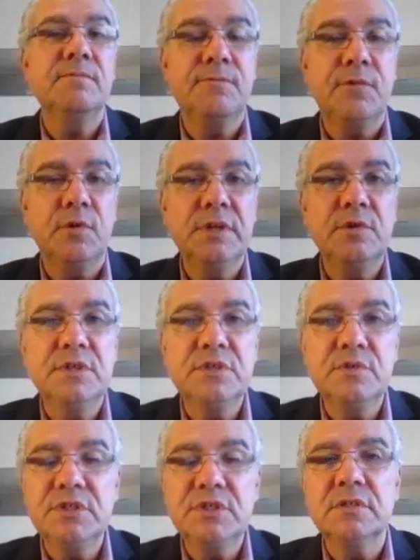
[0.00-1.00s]
following your
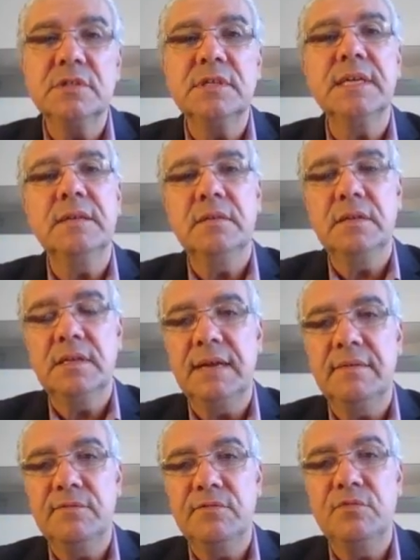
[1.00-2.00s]
intuition can
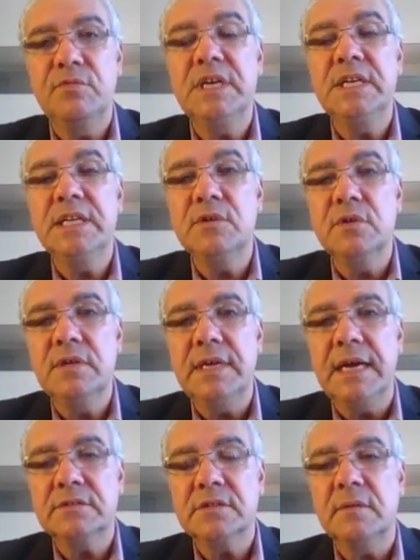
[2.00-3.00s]
have really good
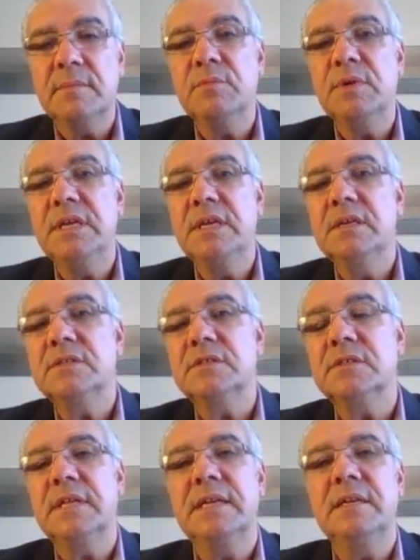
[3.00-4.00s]
outcome, and we
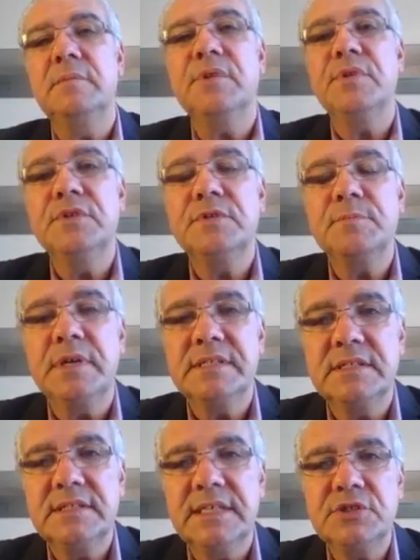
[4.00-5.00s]
saw that in previous
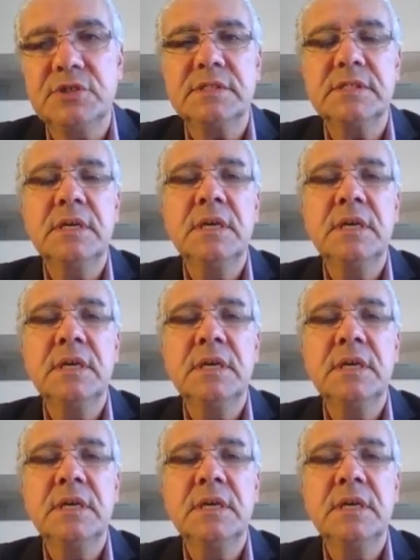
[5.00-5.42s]
presentations.